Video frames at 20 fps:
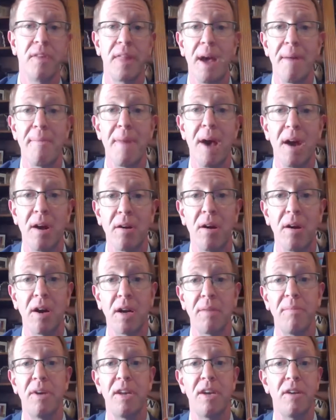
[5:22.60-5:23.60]
For that matter, our
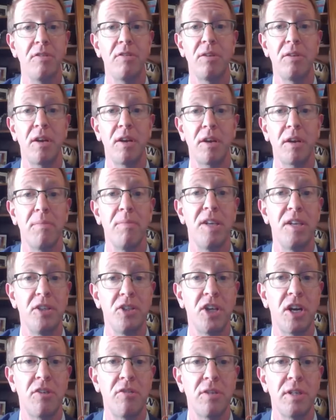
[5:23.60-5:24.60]
committee, committee
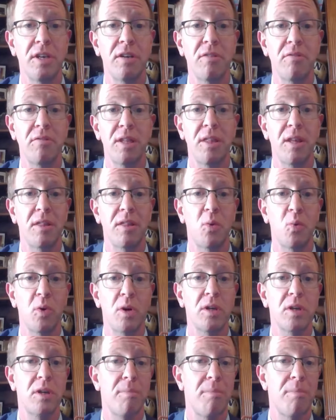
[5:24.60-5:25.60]
generally agreed that the
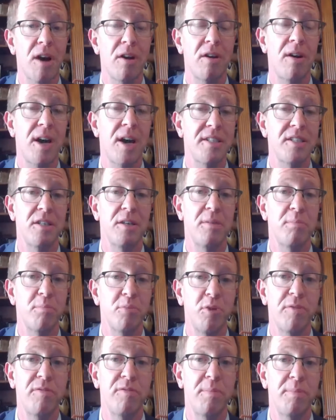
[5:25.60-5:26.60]
work to modernize and
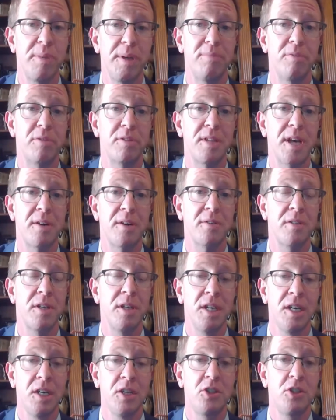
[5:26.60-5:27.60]
improve the People's House
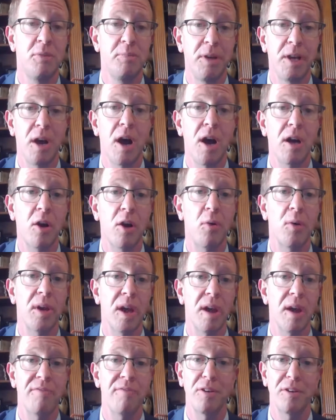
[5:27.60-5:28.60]
should be an ongoing
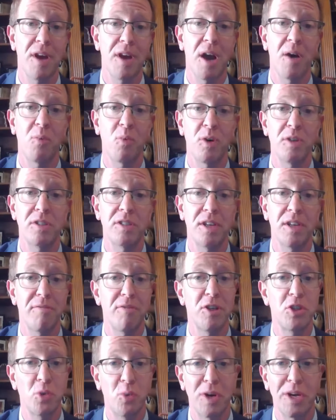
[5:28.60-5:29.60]
effort, not once
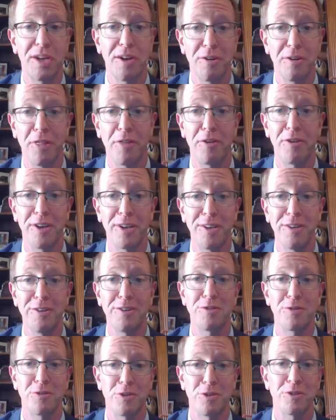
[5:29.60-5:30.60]
every 20 to 30
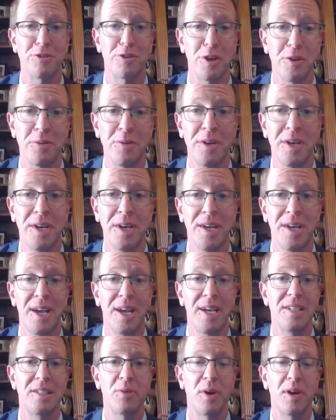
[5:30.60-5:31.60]
years or so.
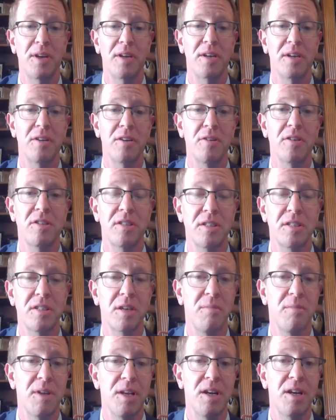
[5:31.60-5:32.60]
And so I'd encourage this
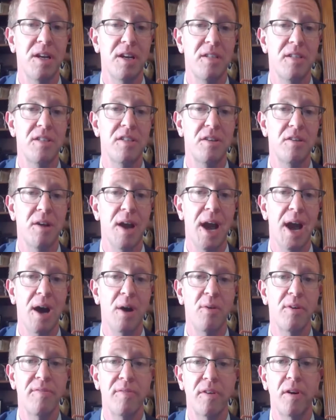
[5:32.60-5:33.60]
committee to consider
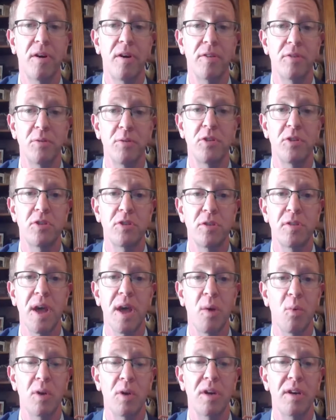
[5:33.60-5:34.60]
how, if at all, to ensure
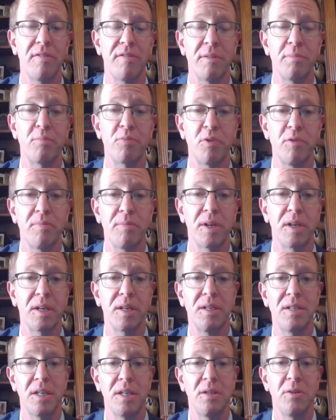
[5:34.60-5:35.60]
that work of improvement
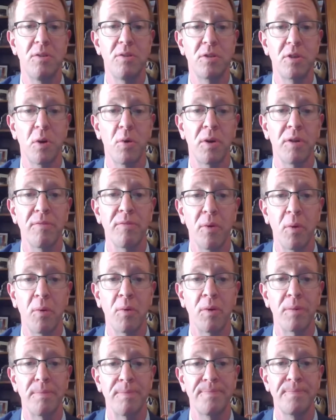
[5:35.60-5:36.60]
continues going
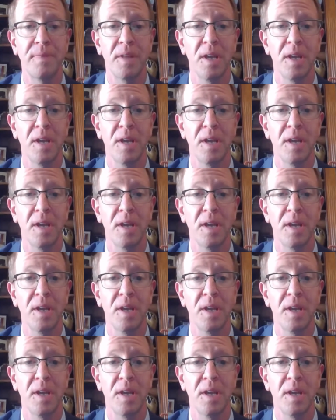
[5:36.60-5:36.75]
forward.